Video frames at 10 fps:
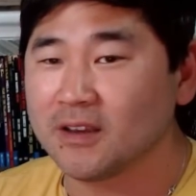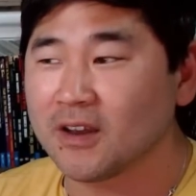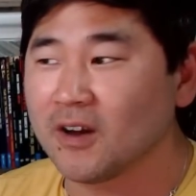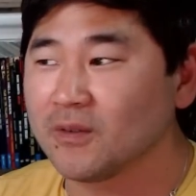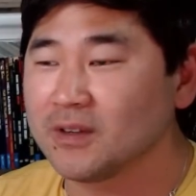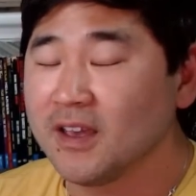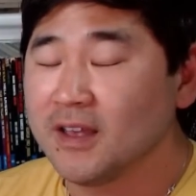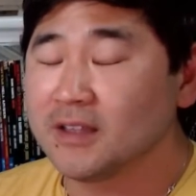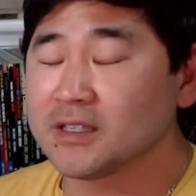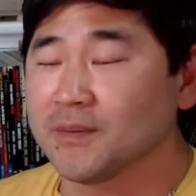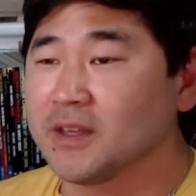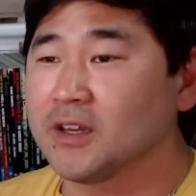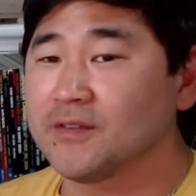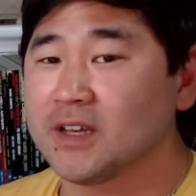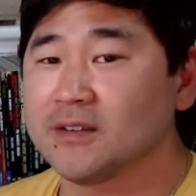you know, something
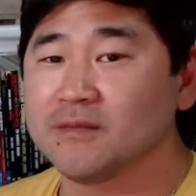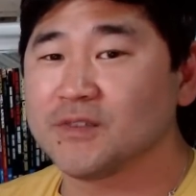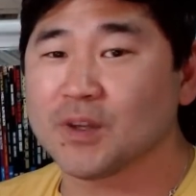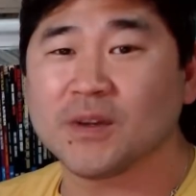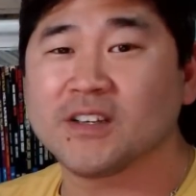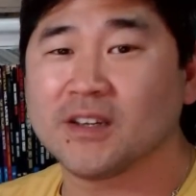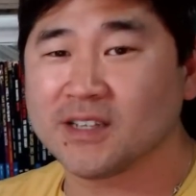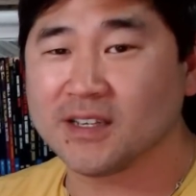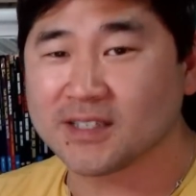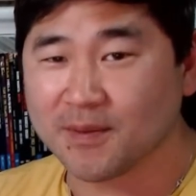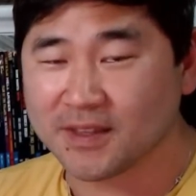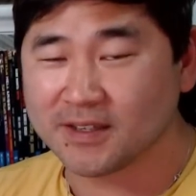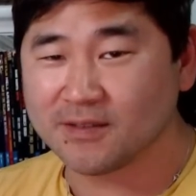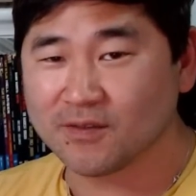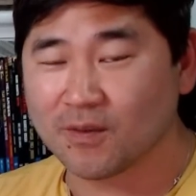could have done, someone could have done
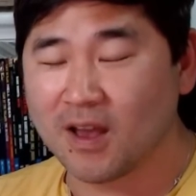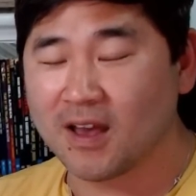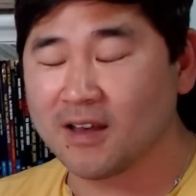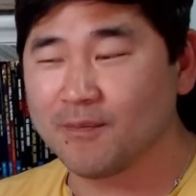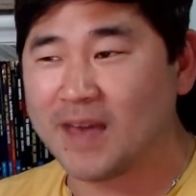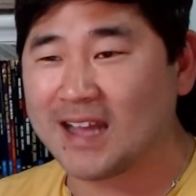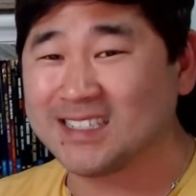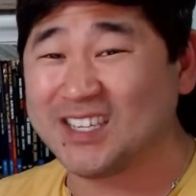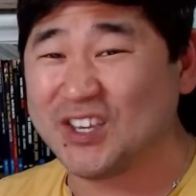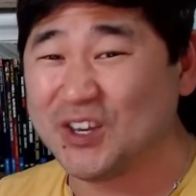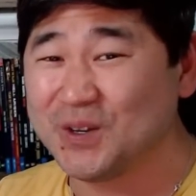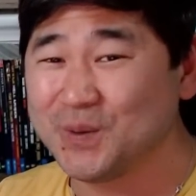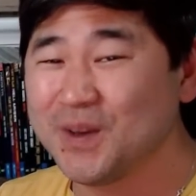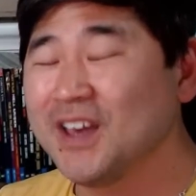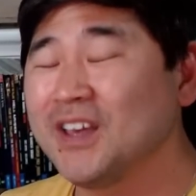something bad to
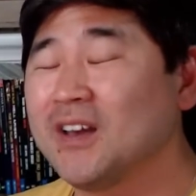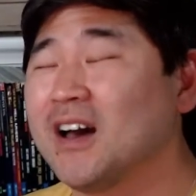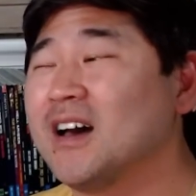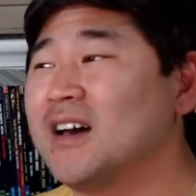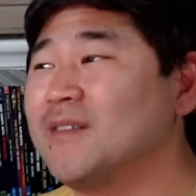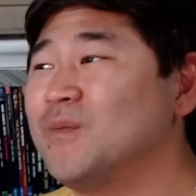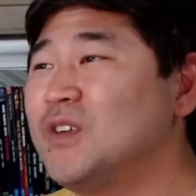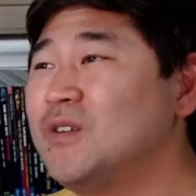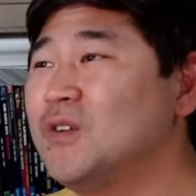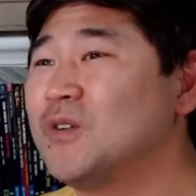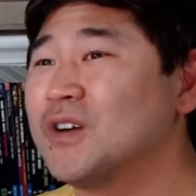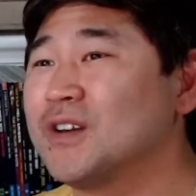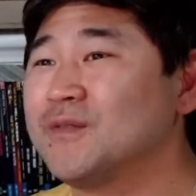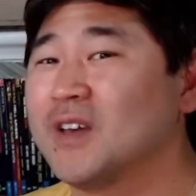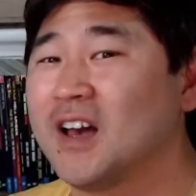you. You
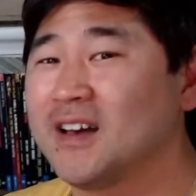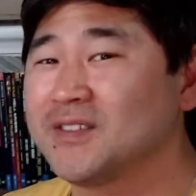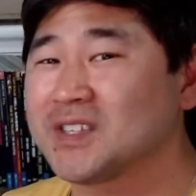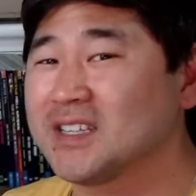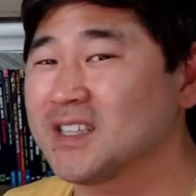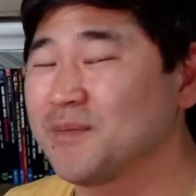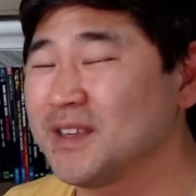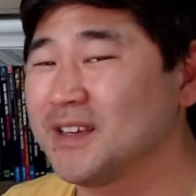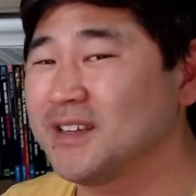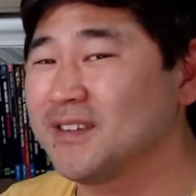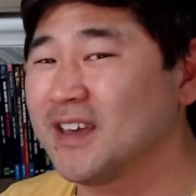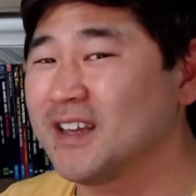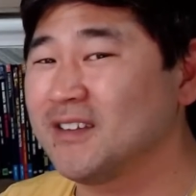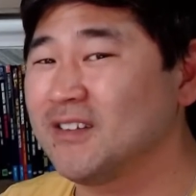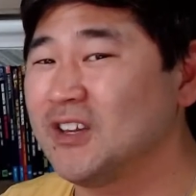could have said something
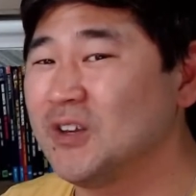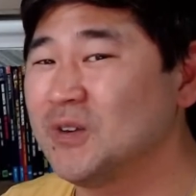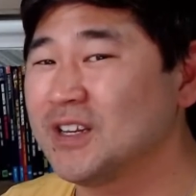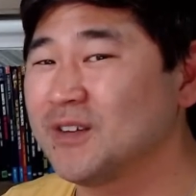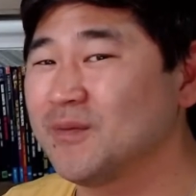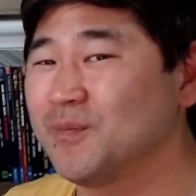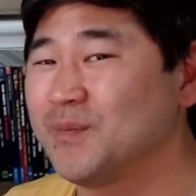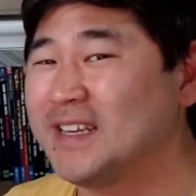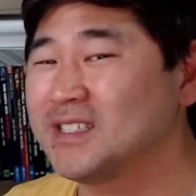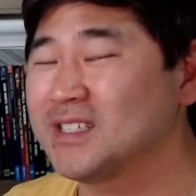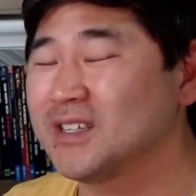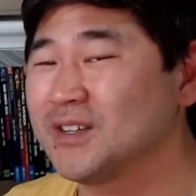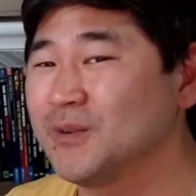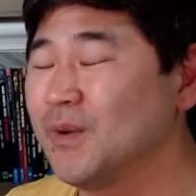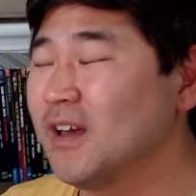that you didn't mean
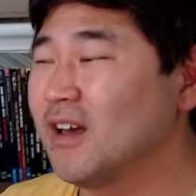to.